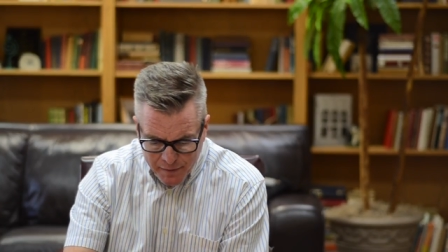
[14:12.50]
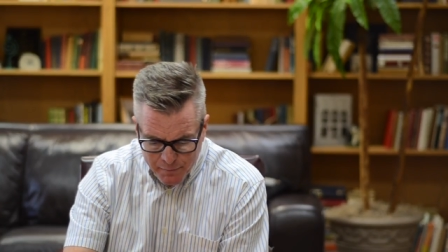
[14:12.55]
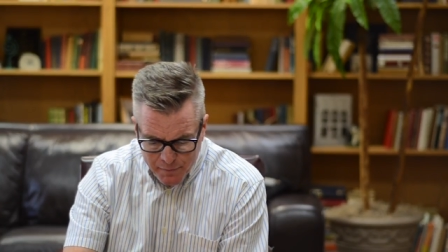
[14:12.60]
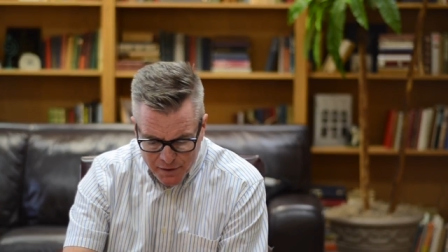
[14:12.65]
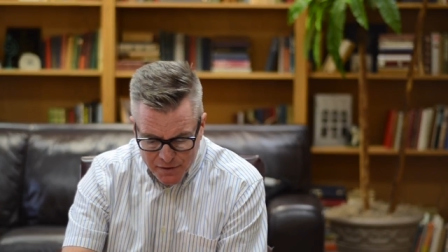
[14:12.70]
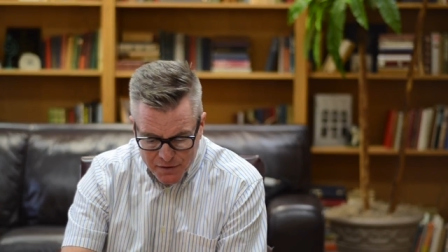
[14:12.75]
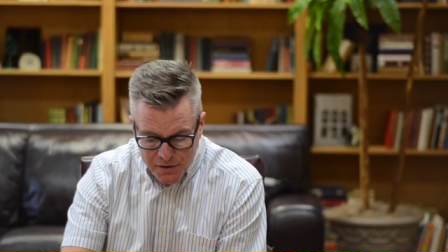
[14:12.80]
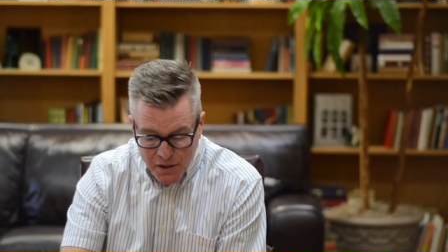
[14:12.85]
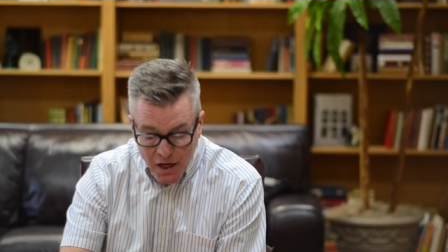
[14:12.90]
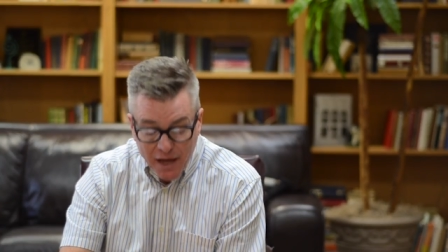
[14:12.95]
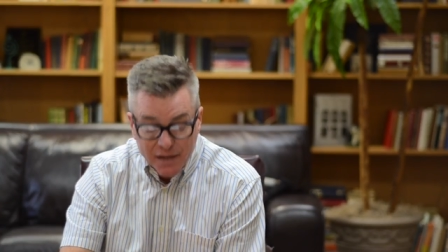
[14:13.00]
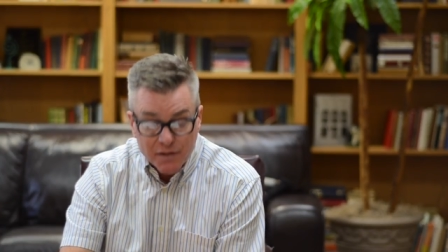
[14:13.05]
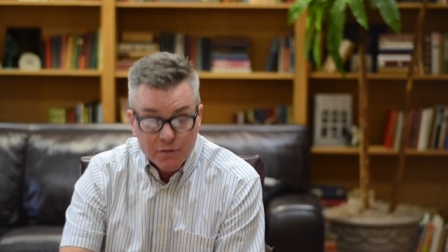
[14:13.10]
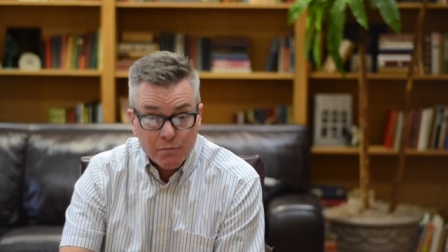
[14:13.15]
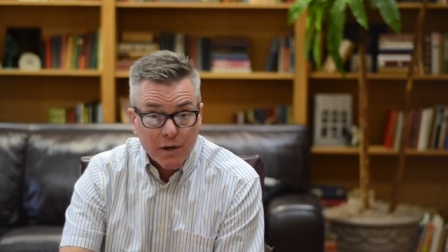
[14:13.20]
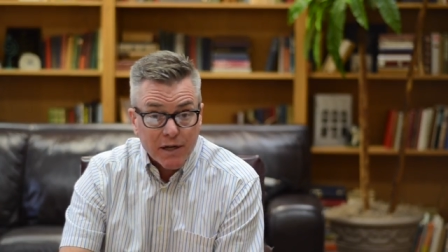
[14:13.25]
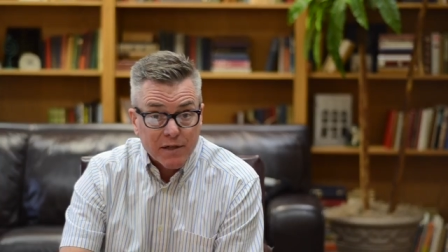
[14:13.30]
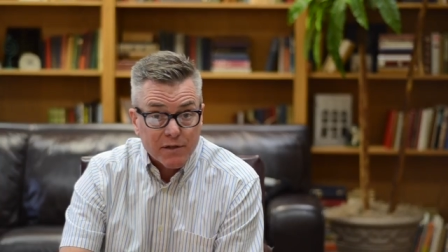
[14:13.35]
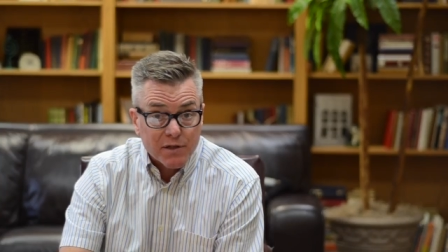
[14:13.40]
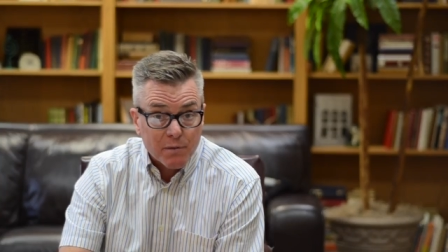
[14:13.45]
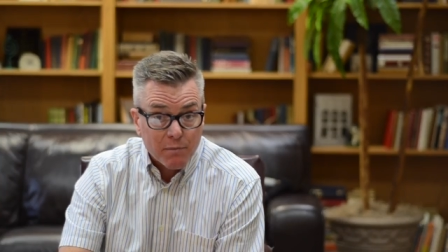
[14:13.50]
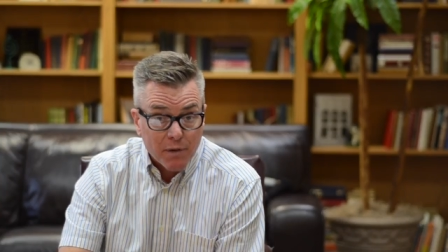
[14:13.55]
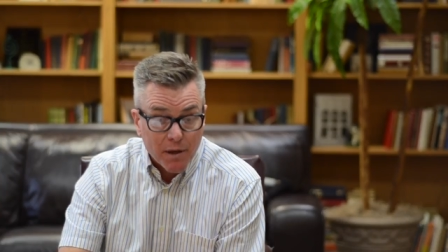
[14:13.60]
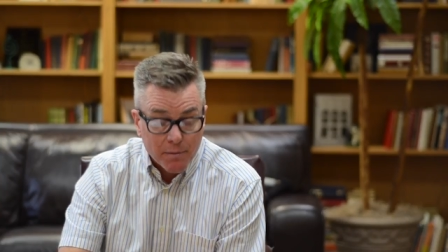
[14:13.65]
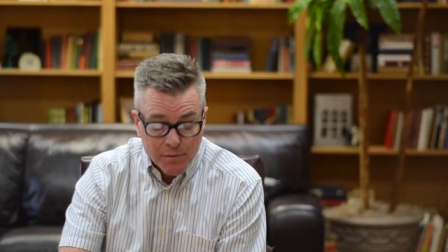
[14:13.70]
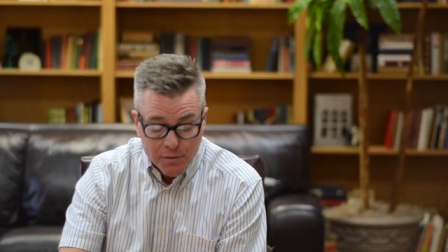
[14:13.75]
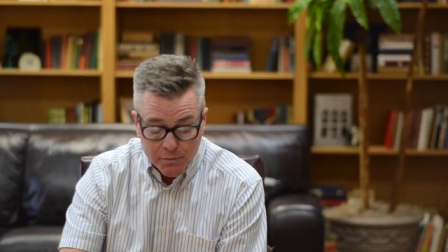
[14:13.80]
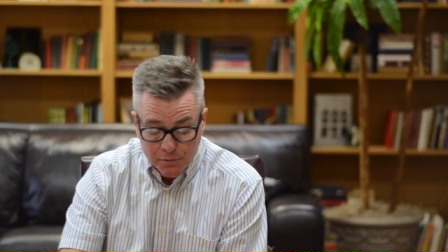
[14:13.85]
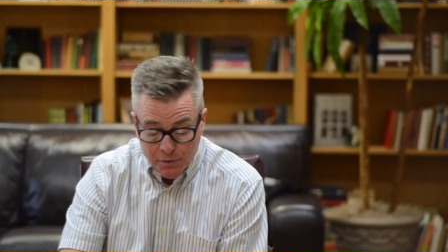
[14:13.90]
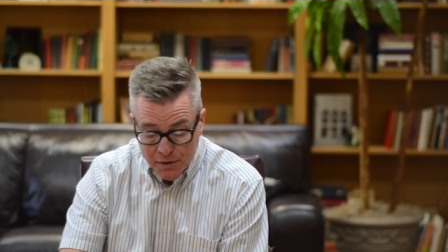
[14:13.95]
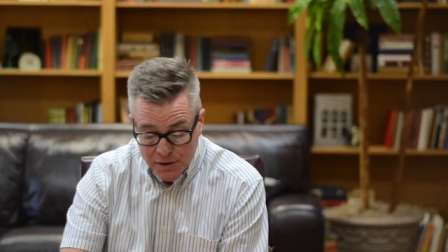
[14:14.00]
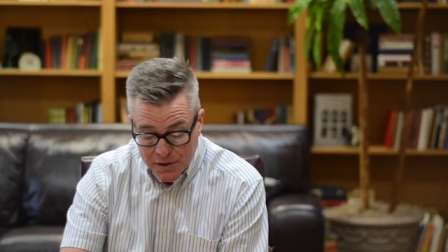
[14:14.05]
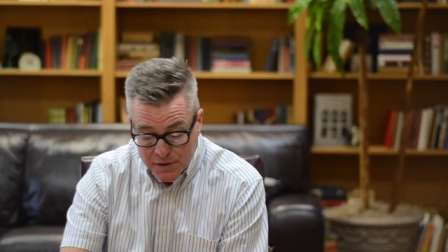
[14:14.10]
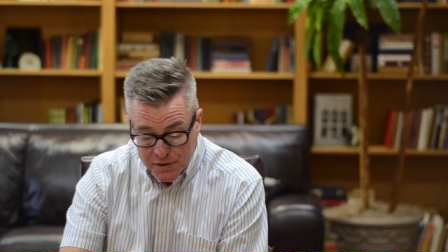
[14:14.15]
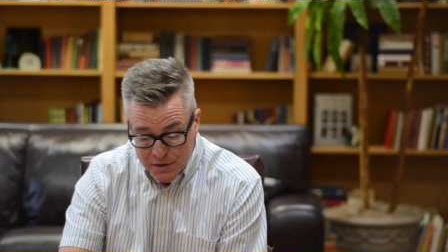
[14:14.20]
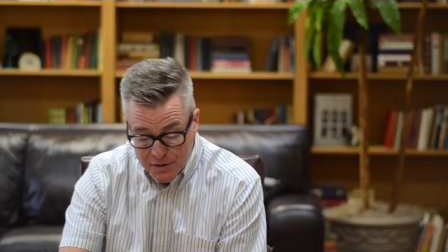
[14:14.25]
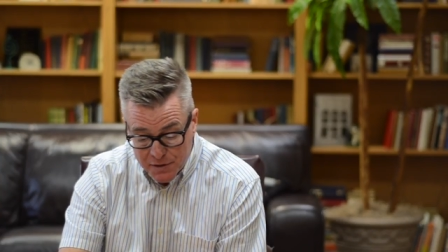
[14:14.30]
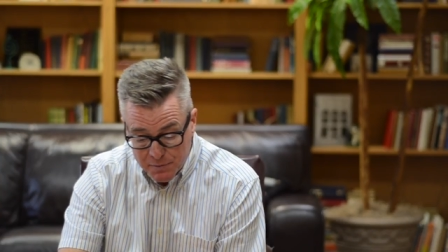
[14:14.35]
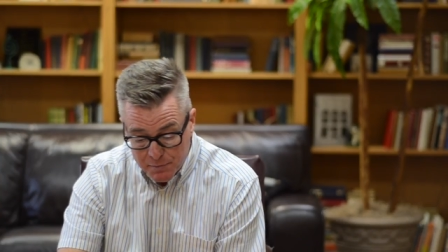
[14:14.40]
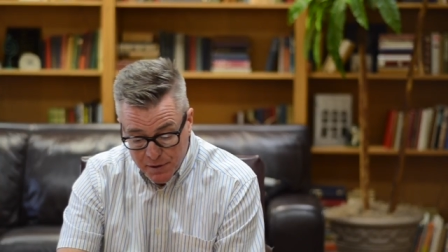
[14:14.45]
because God's raised him up to
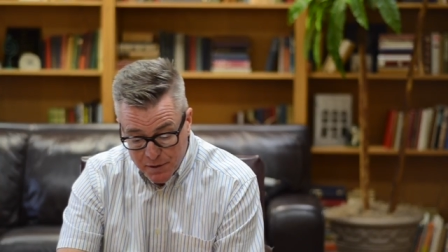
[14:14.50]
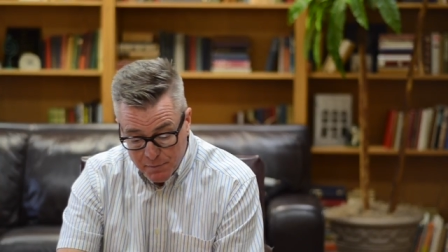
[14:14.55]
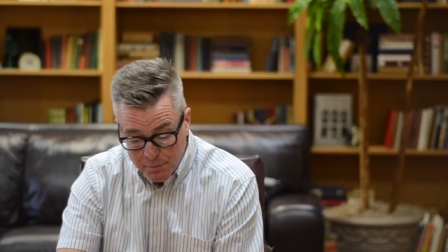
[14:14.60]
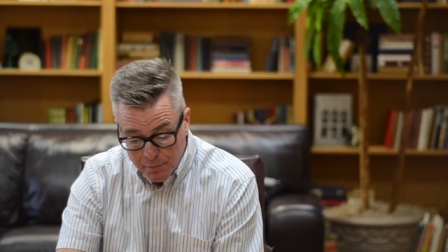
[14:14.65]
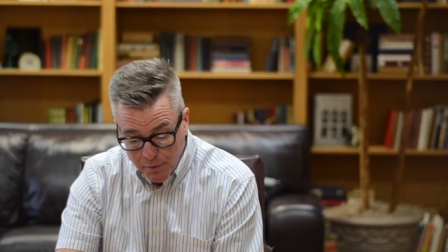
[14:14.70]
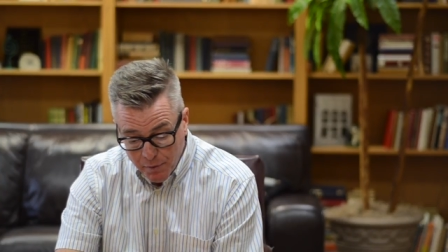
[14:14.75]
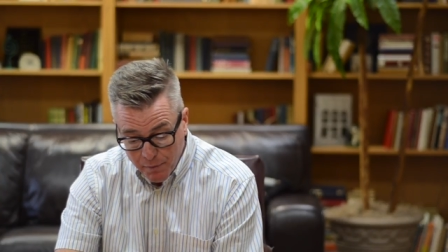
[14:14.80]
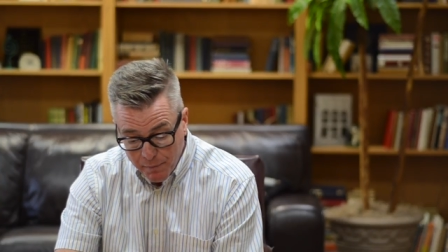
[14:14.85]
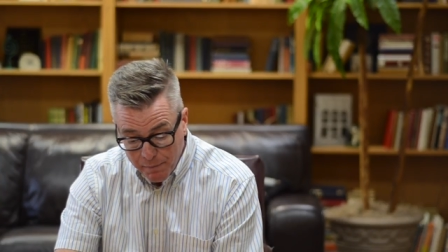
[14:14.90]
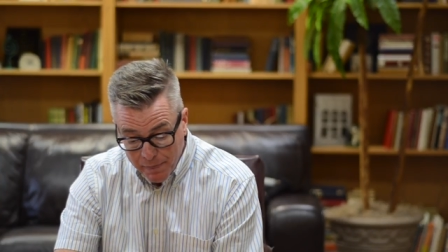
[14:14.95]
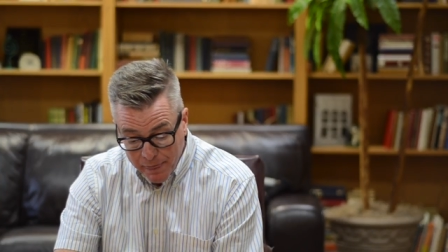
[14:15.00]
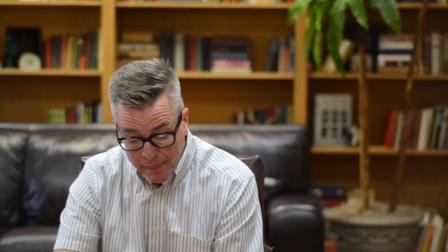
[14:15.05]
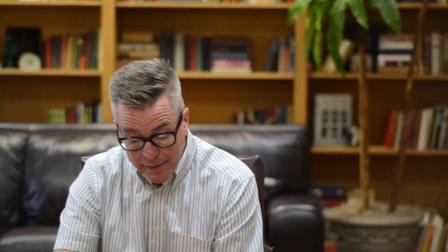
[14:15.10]
release His people.